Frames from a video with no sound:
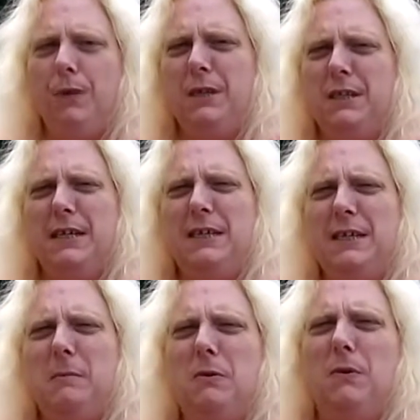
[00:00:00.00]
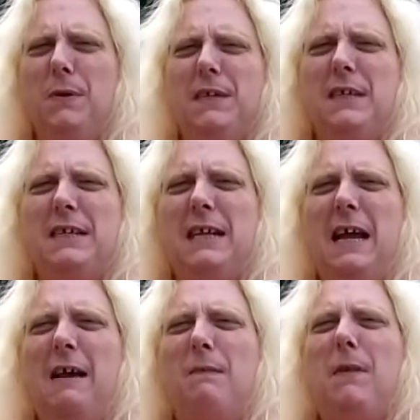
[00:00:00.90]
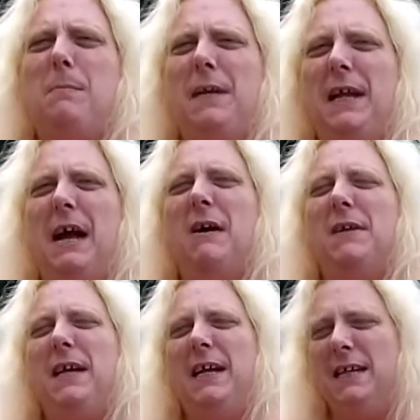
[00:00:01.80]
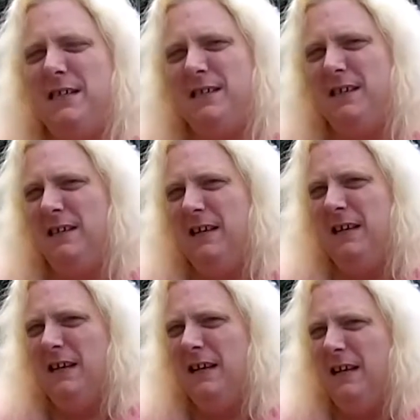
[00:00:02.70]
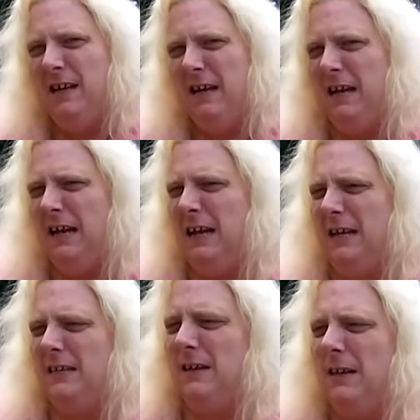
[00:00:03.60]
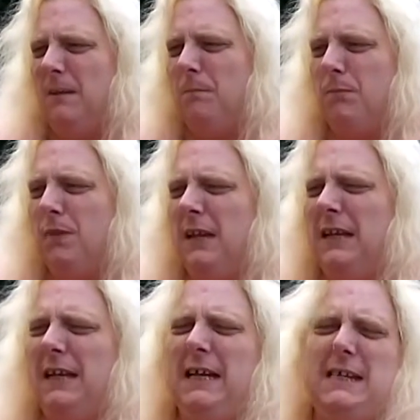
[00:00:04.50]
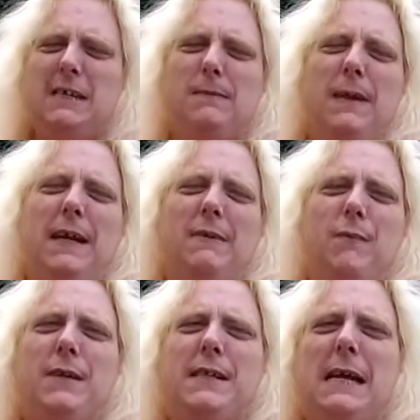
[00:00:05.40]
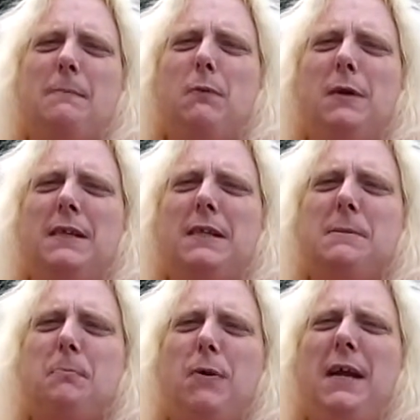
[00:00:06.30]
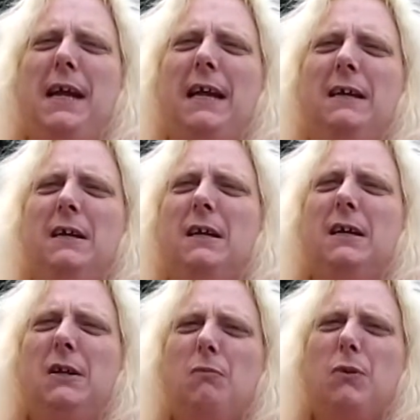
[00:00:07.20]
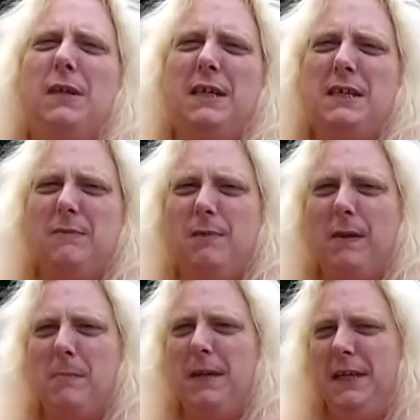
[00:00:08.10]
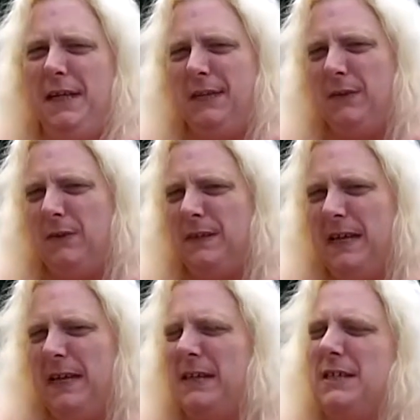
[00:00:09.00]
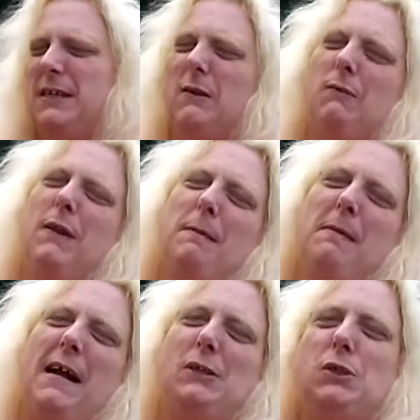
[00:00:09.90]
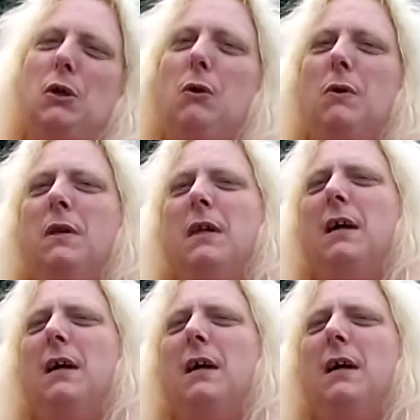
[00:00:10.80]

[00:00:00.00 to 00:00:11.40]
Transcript: it's like summer really doesn't have very many holidays, and in the case of, like, for example, in spring, there really isn't very many either that I consider really magical.